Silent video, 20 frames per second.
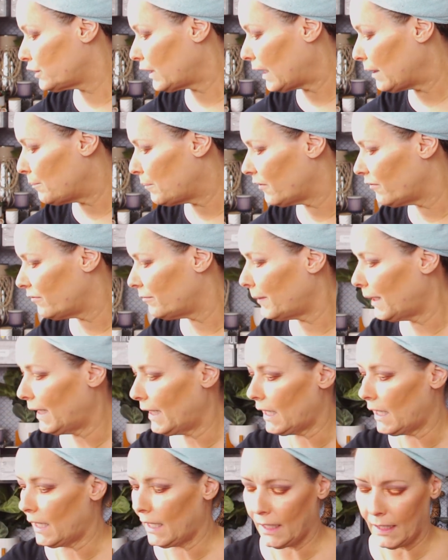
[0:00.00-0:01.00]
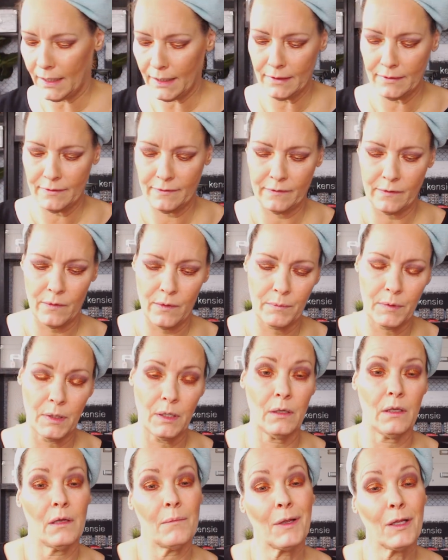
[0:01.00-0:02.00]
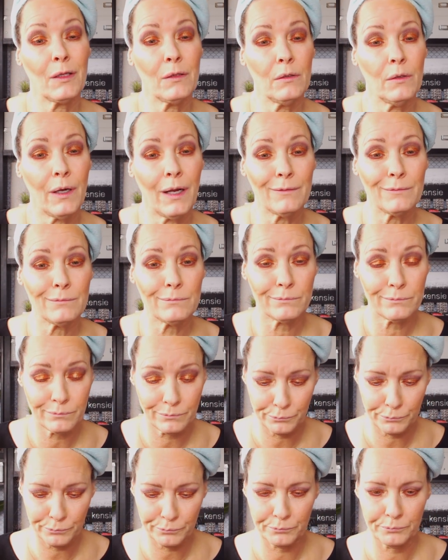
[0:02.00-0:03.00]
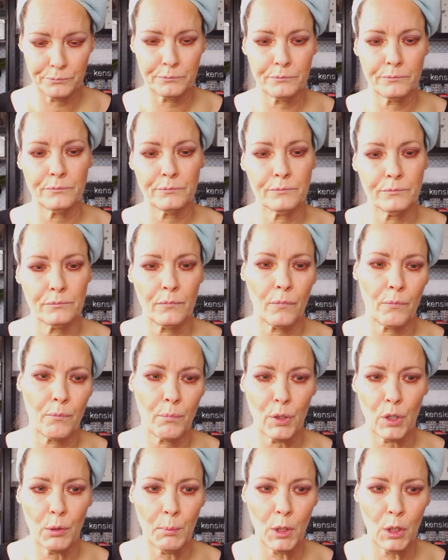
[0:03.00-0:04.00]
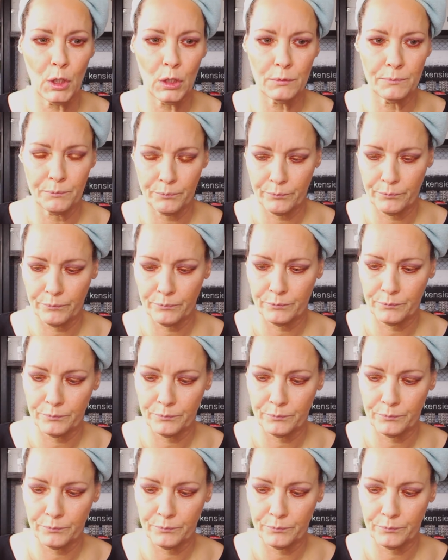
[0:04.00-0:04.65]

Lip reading: shape of my eye. So I'm going to get my glue out and put them on.